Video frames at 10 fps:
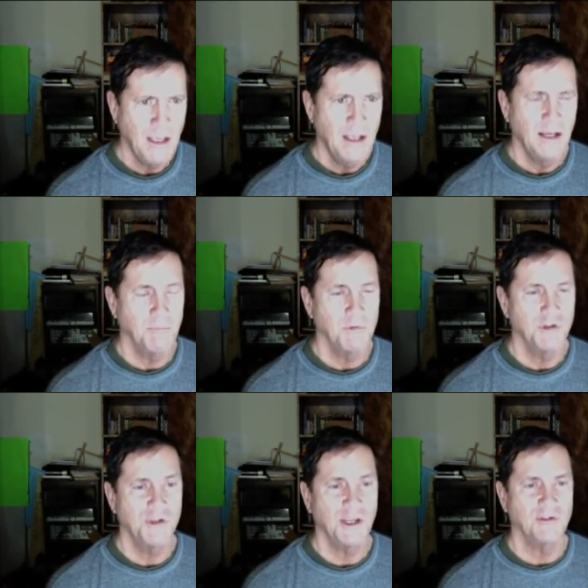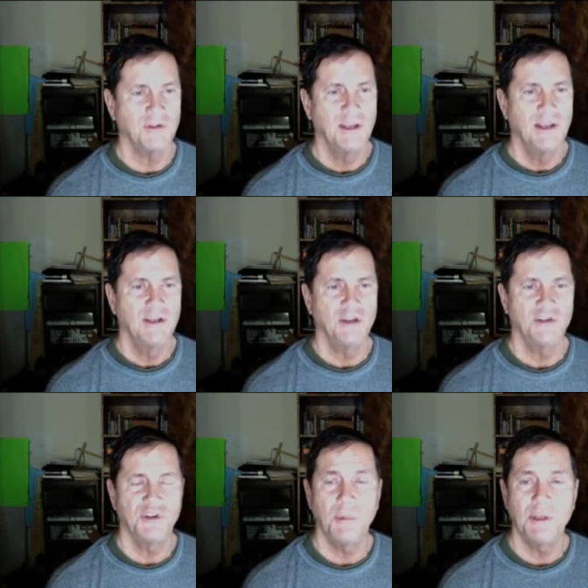Number six, they'll
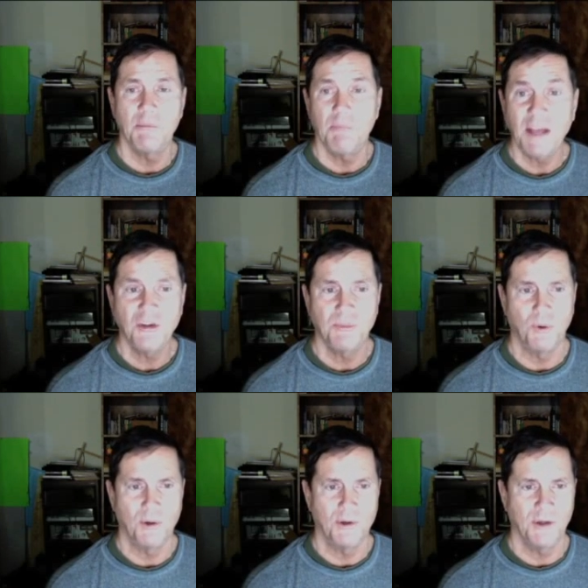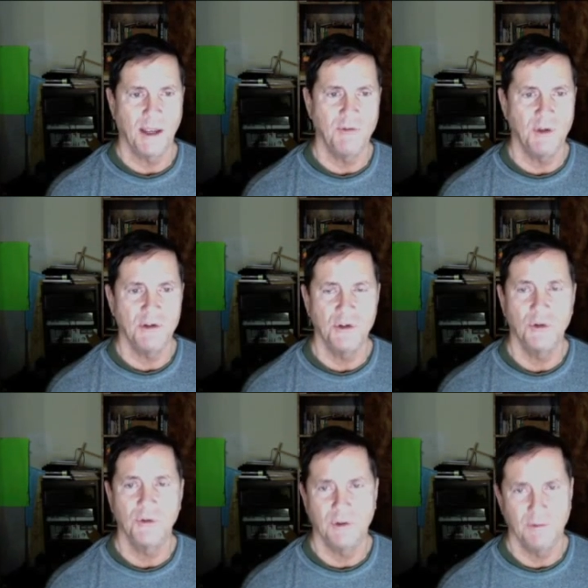still be the best sport to have young
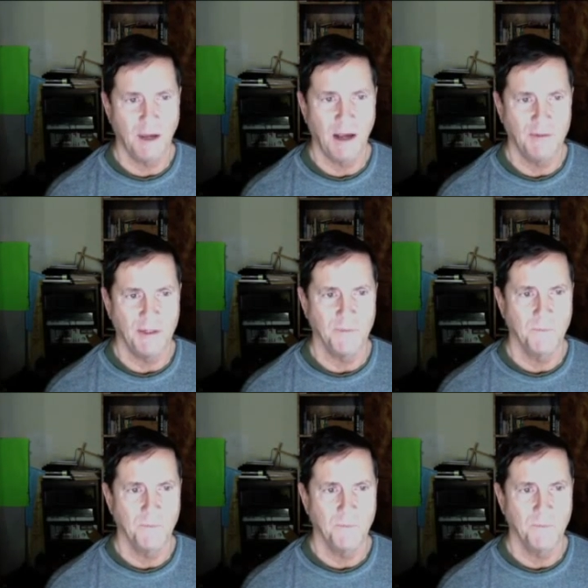children involved in.